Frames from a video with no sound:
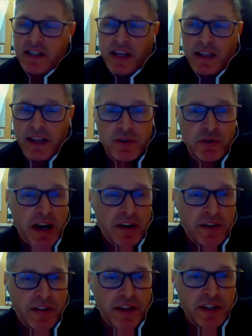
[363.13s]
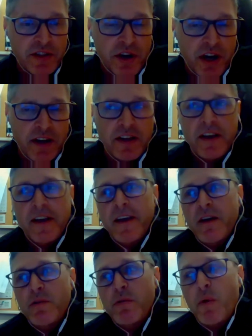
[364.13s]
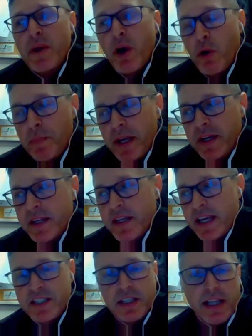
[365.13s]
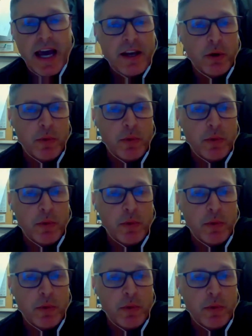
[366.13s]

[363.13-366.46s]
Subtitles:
They lived around it and they saw it. When we opened Kitsilano,